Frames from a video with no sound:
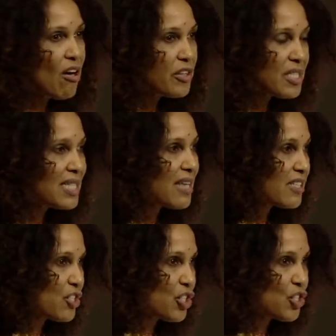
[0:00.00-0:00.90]
all the cells
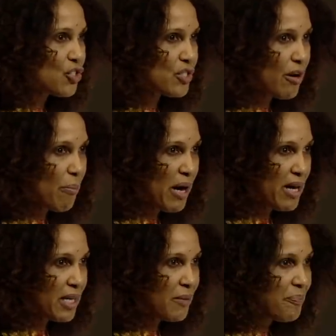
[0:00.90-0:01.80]
and tissues in our
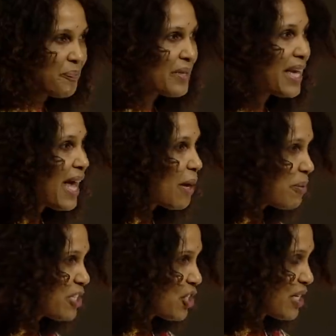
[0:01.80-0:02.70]
body.
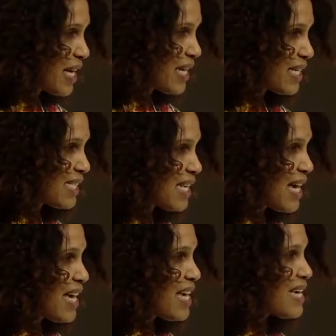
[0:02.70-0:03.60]
Epigenetics
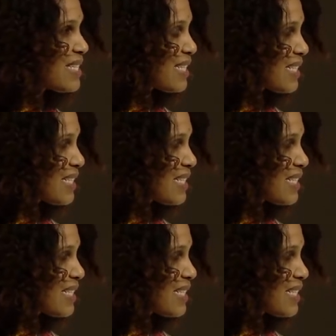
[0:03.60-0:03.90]
is a